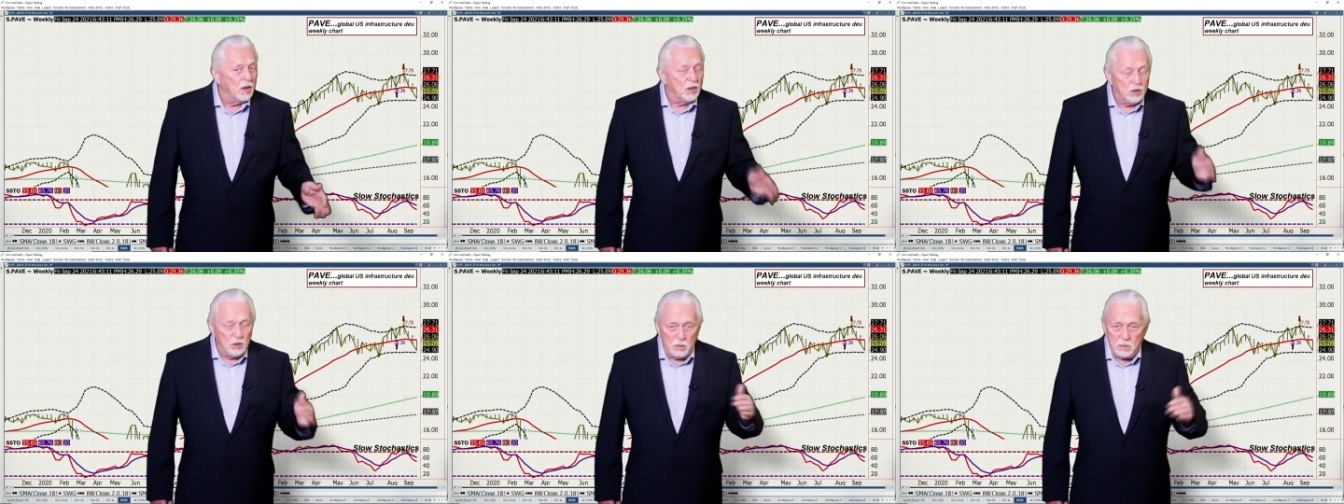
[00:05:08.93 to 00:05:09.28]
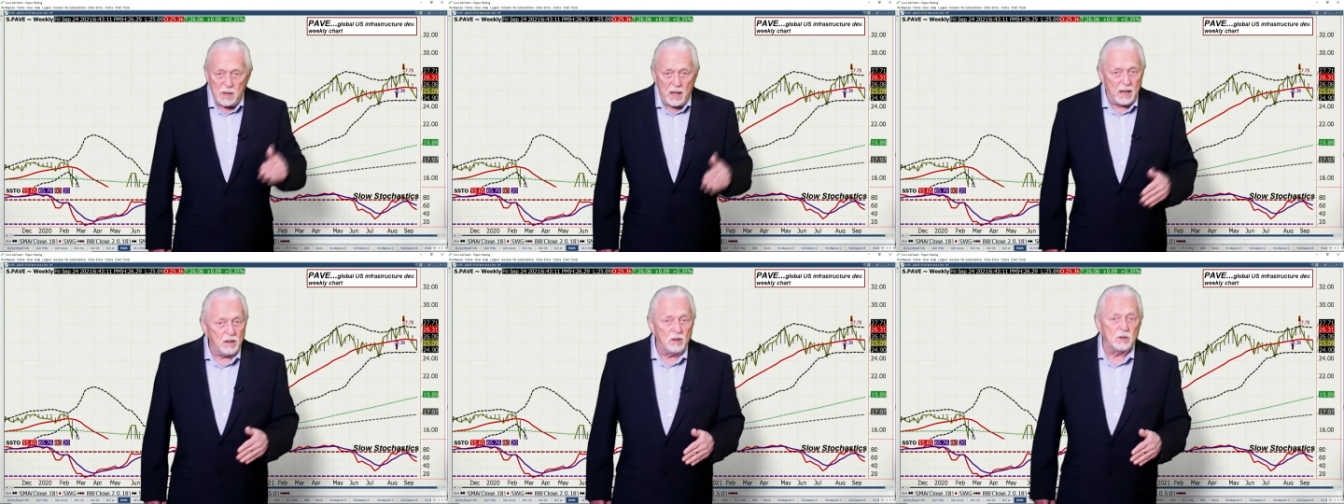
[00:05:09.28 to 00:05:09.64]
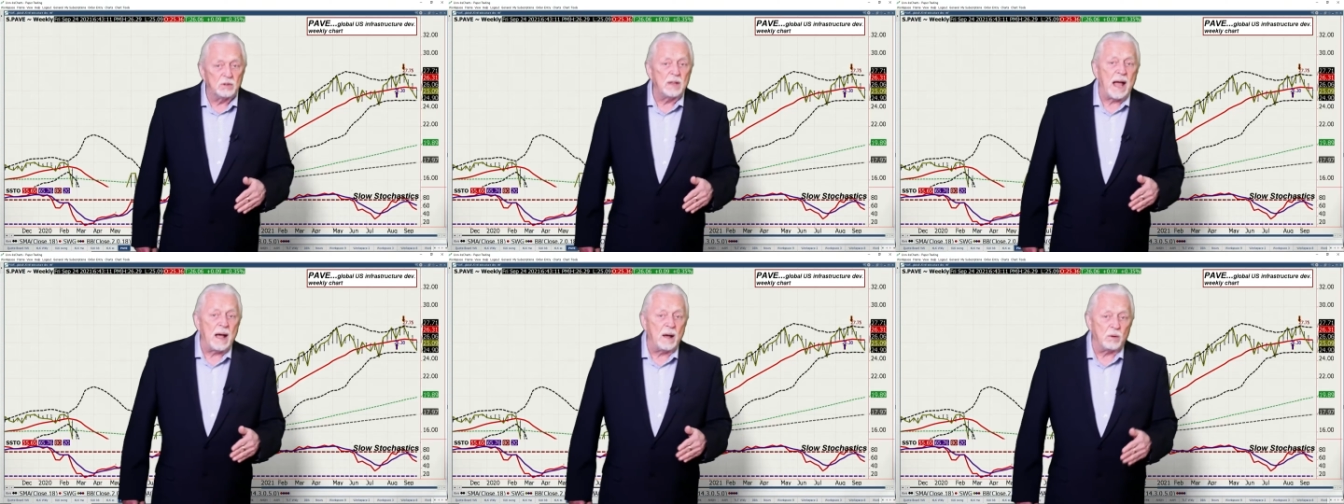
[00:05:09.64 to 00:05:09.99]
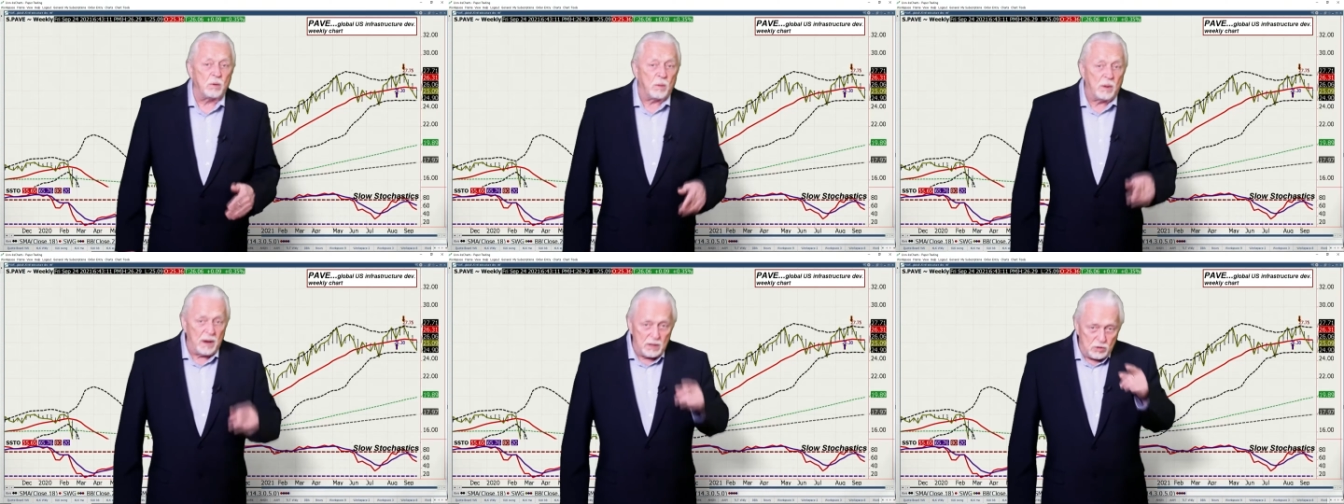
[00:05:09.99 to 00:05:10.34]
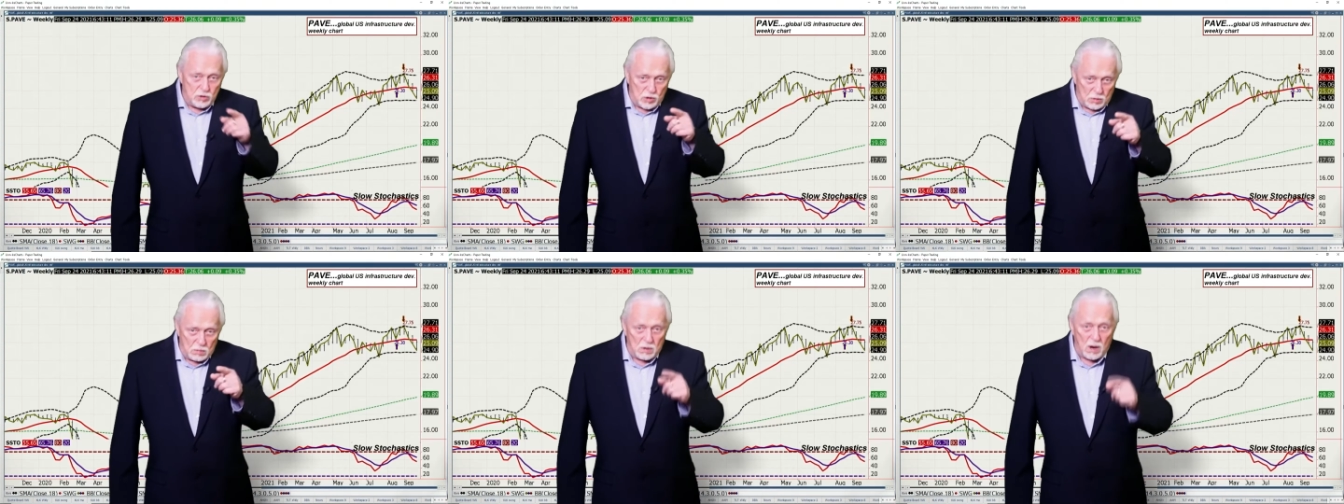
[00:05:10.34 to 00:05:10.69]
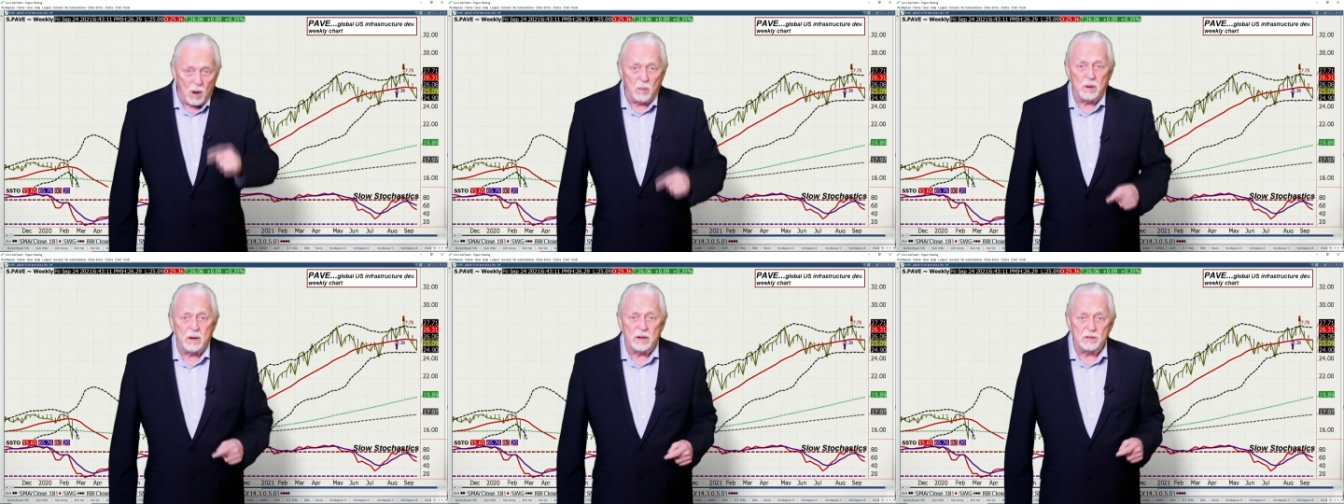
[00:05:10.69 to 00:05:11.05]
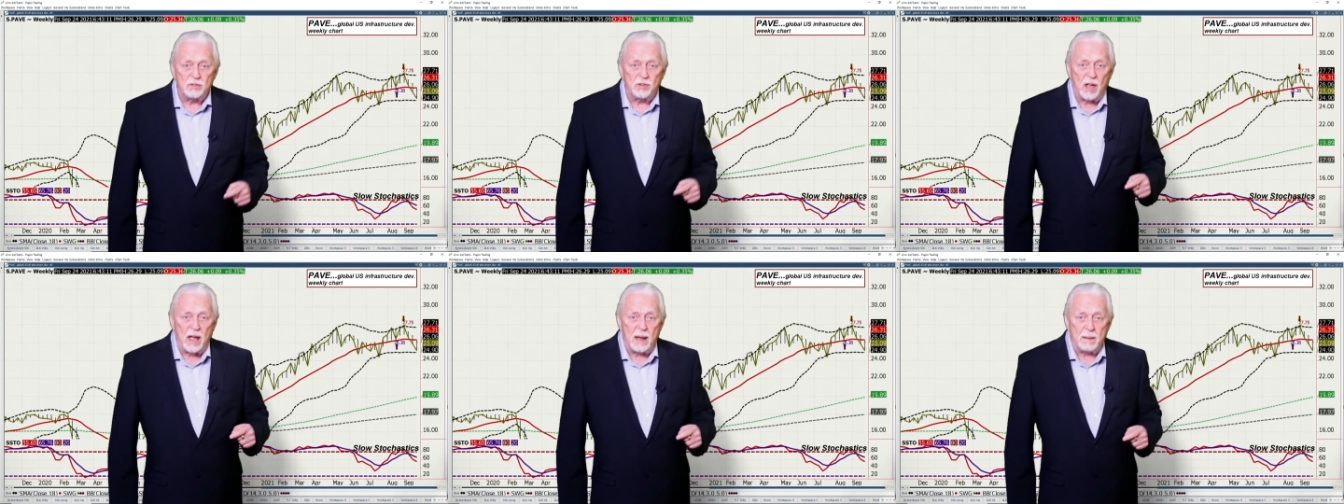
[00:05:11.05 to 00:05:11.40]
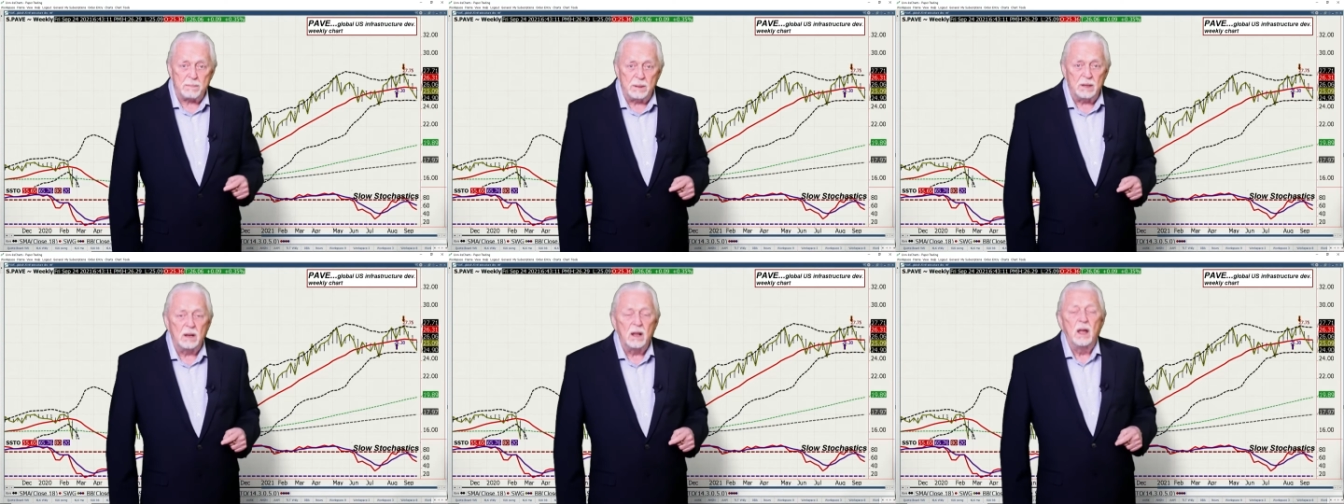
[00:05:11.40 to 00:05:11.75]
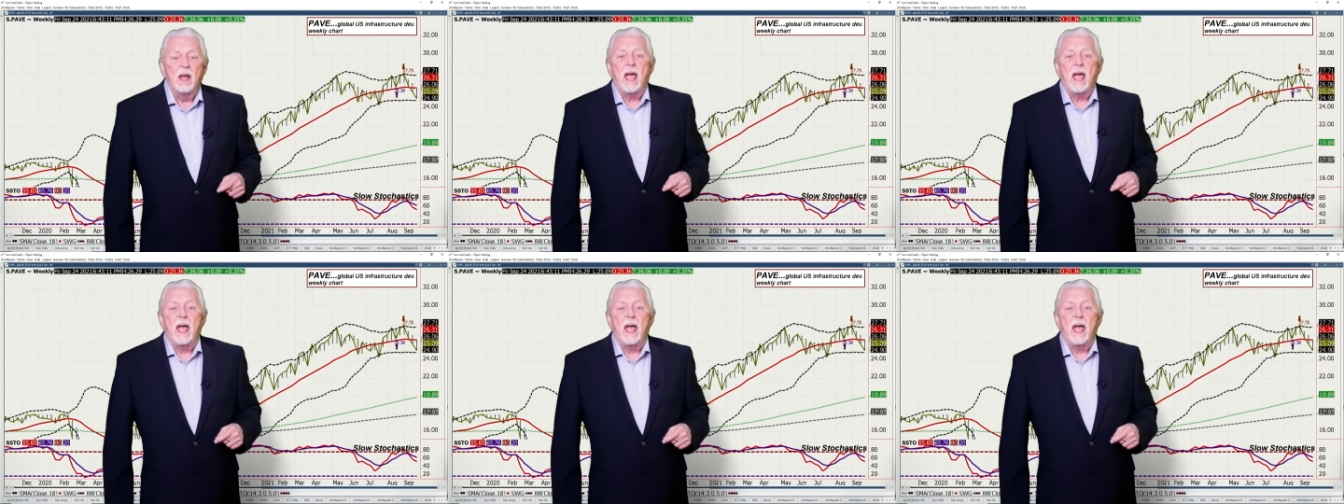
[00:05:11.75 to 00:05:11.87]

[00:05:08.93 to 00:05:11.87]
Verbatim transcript: You get your downgrades. You know it has happened.